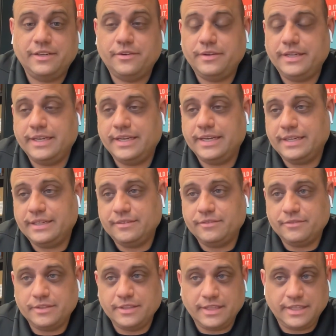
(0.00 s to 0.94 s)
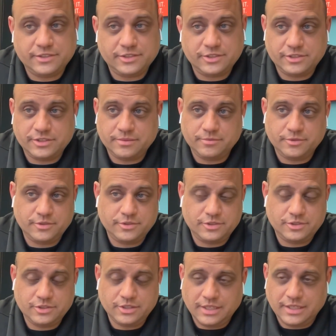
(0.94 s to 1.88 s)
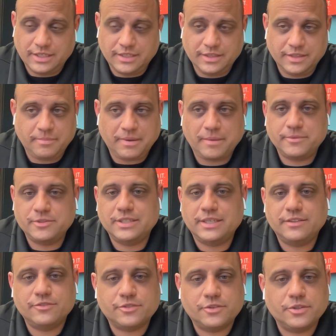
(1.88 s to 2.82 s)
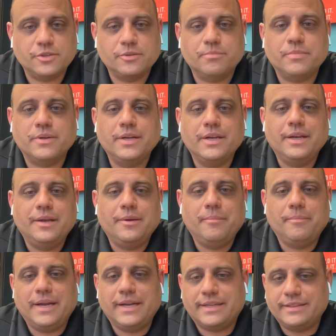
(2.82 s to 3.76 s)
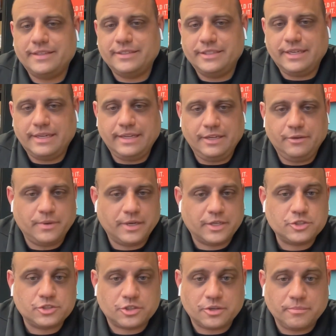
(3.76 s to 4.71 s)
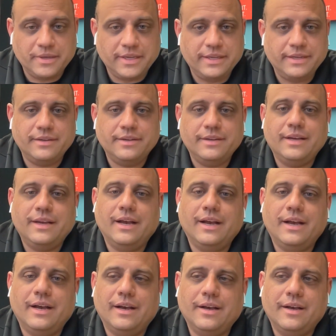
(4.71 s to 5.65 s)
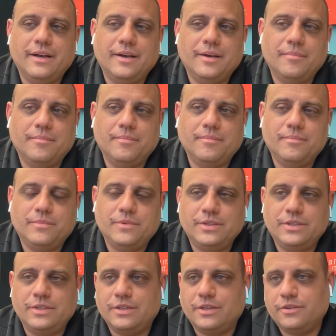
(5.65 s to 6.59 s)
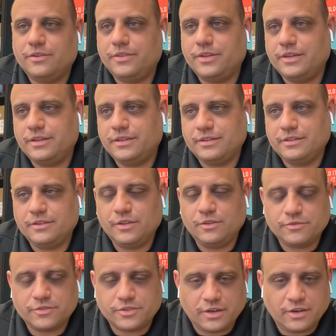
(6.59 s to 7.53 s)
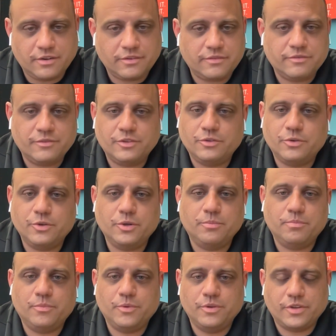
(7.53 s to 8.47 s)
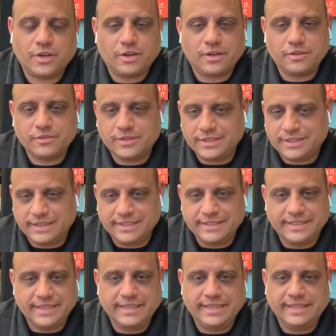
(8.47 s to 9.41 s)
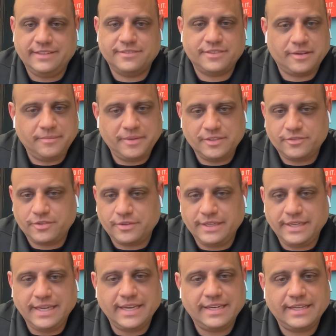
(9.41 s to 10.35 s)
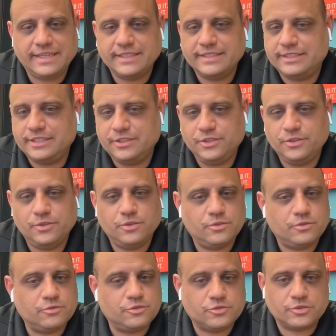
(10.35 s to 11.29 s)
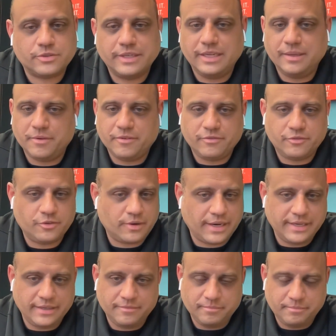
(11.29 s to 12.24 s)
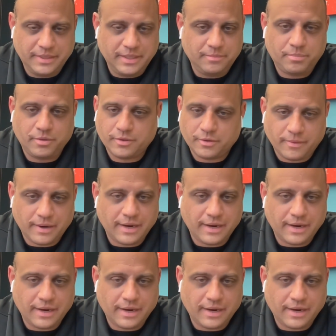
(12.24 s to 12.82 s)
I know he had relationships with uh, the Papa John's group back in the day, Rick Sherman, um, you know, the Lone Star group was all the Glenn Dennings. I mean, so he had a continual stream of great people